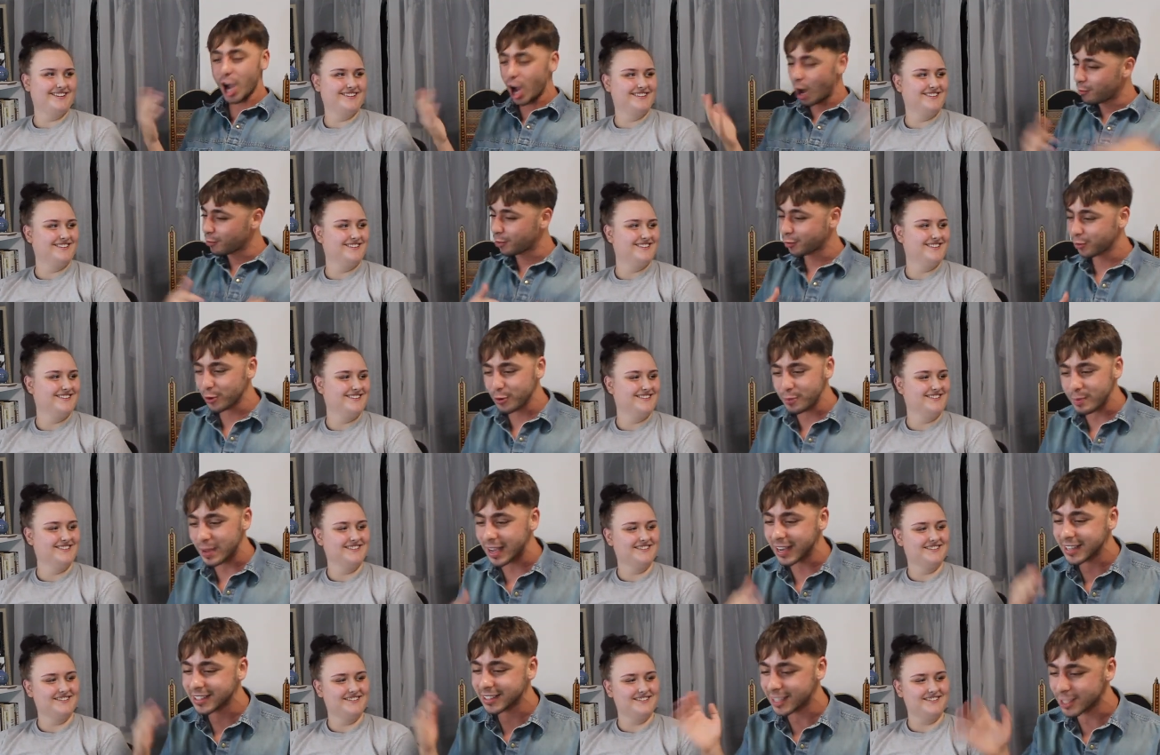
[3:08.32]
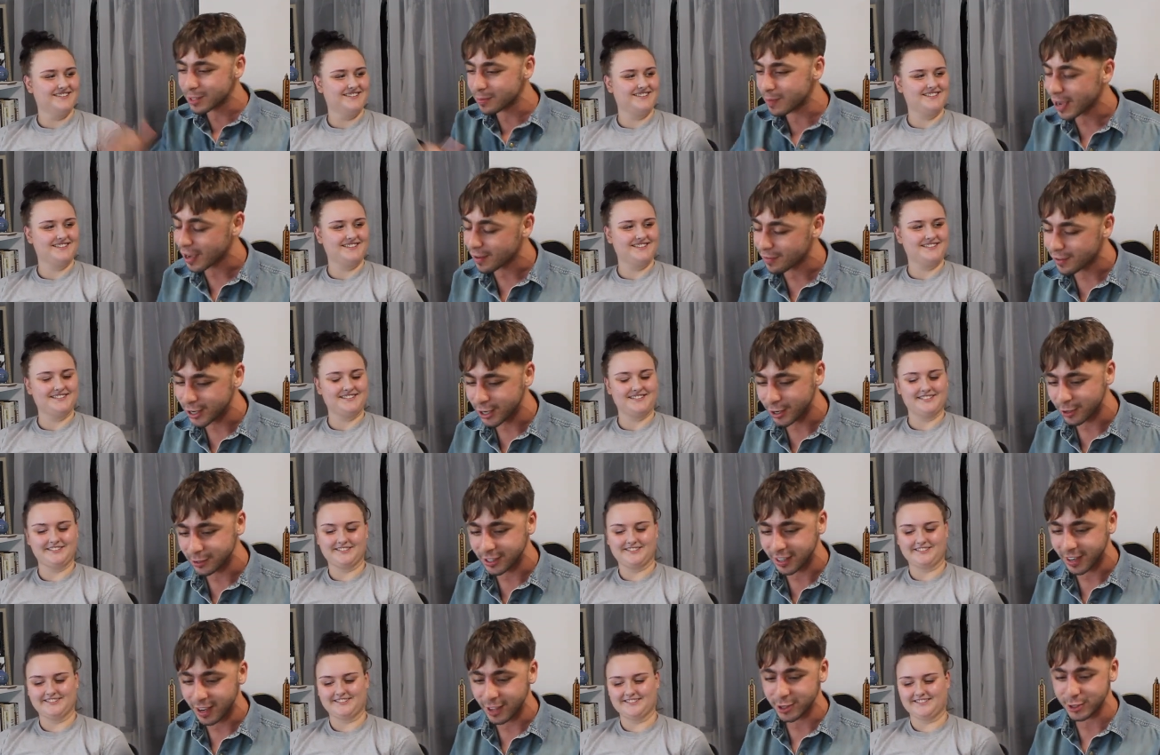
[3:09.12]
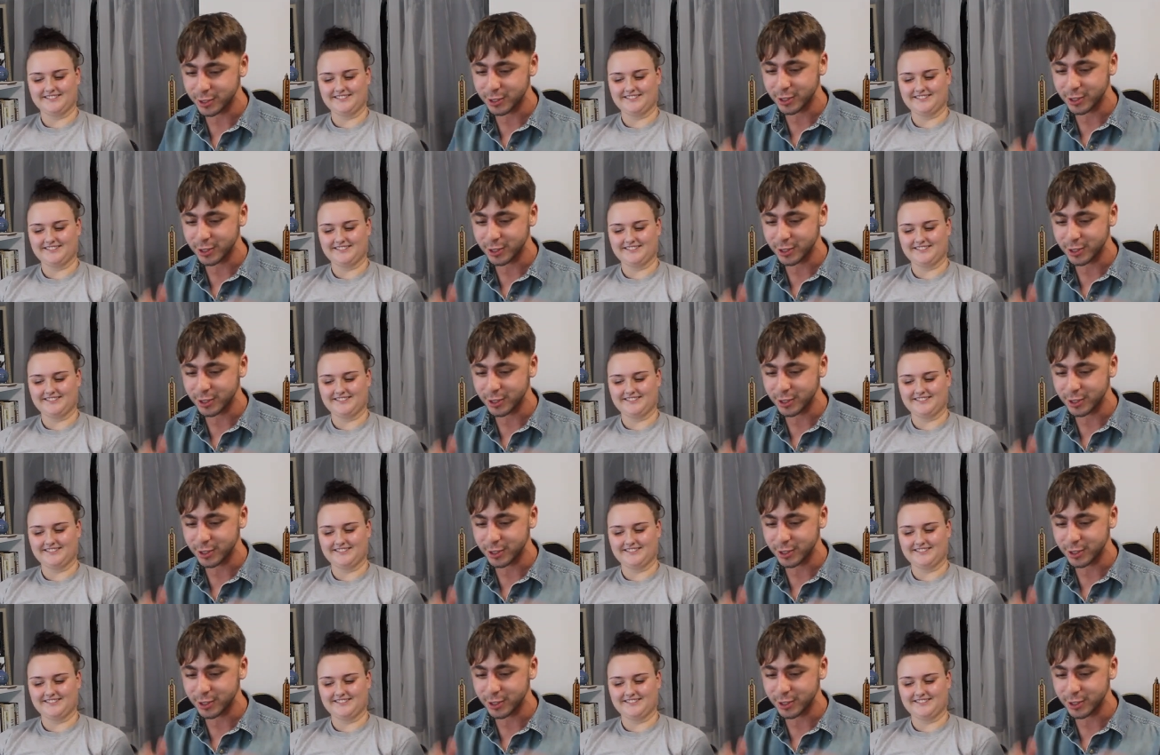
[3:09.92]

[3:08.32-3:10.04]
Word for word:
Speaker 1: come through, Migs. let's make a video together.